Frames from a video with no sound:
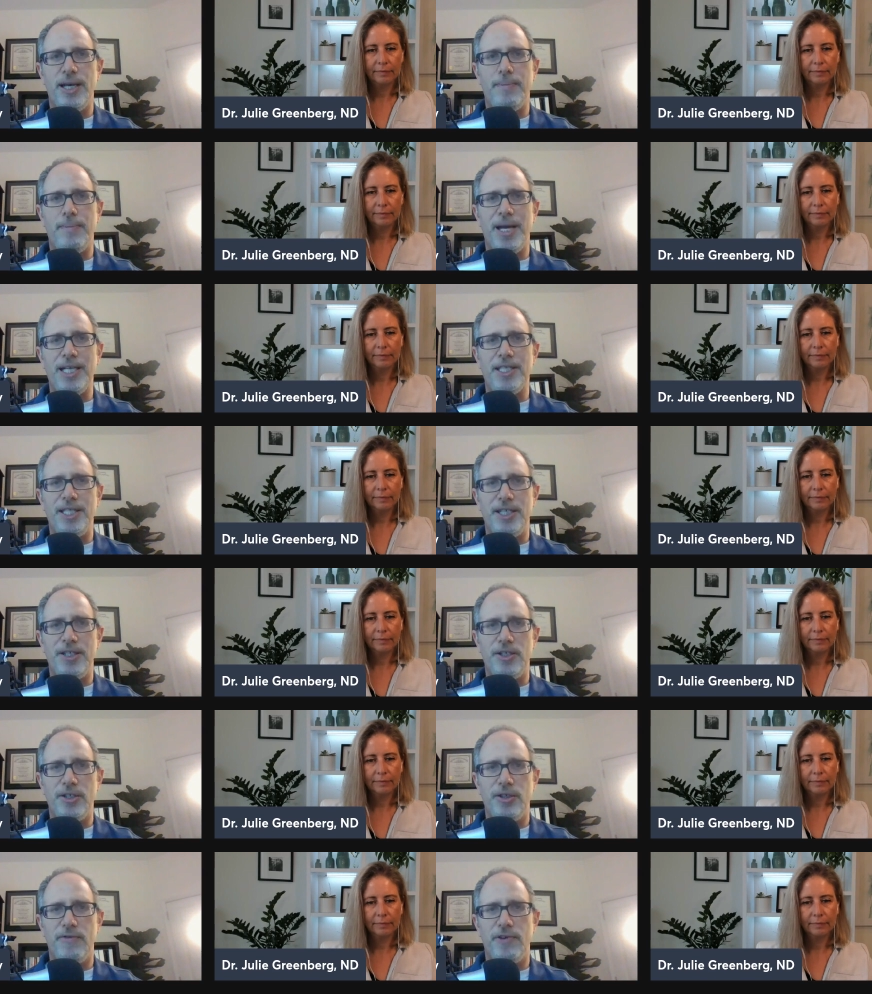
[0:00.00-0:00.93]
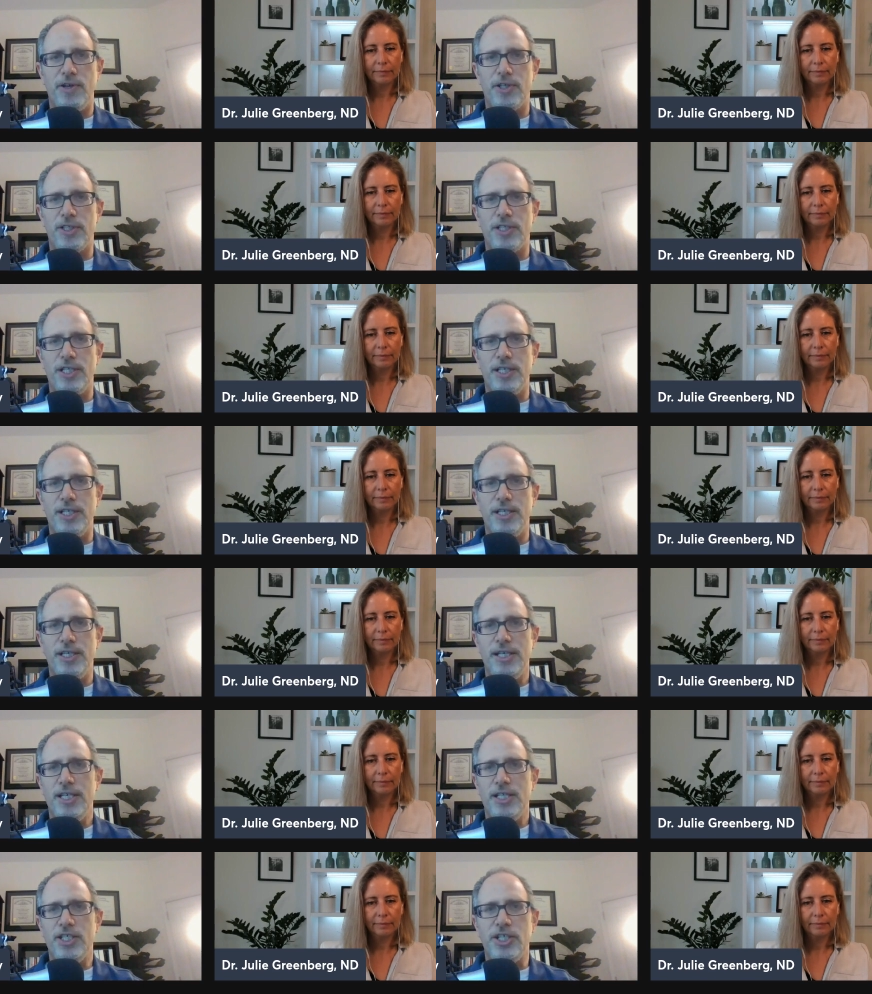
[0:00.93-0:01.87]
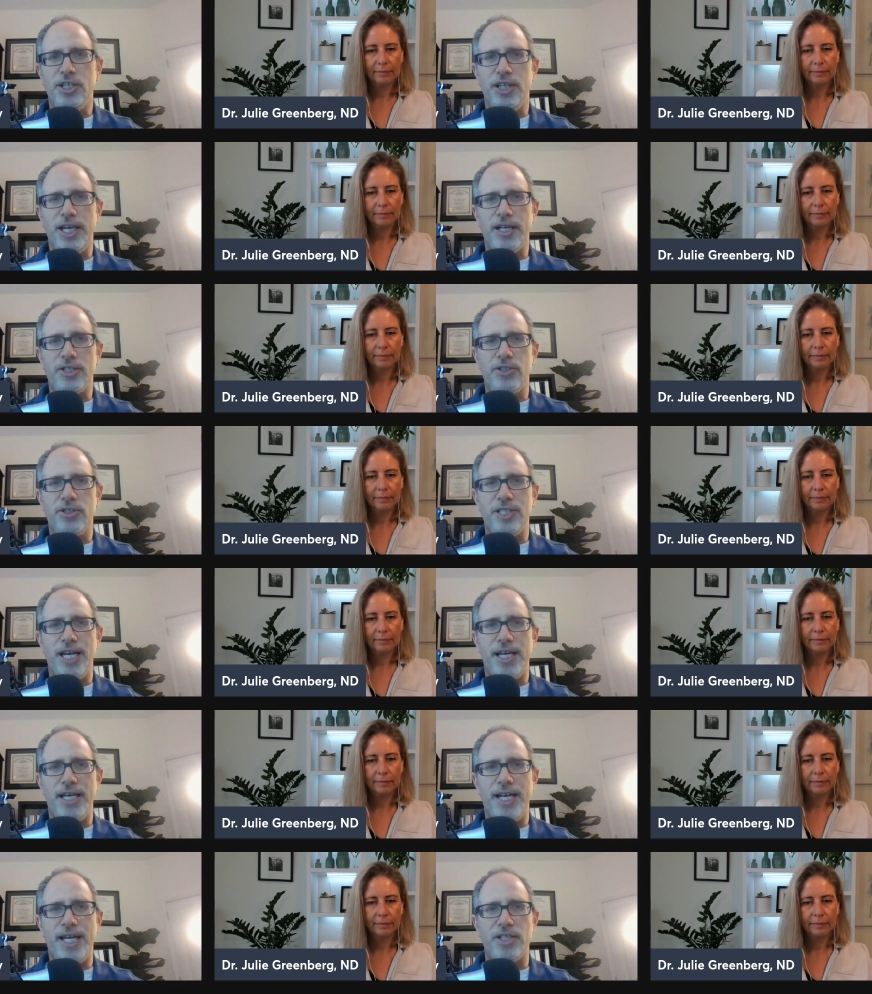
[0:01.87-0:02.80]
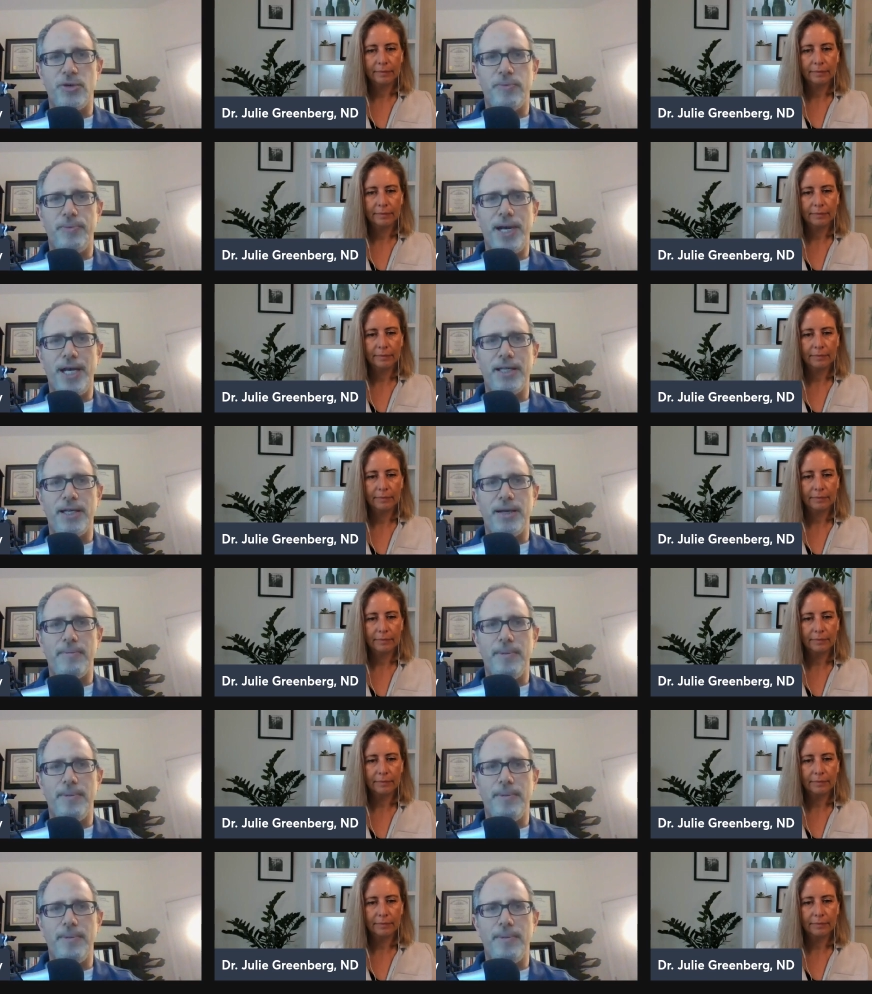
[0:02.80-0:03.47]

Speaker 1: and Bastyr University. She lectures at naturopathic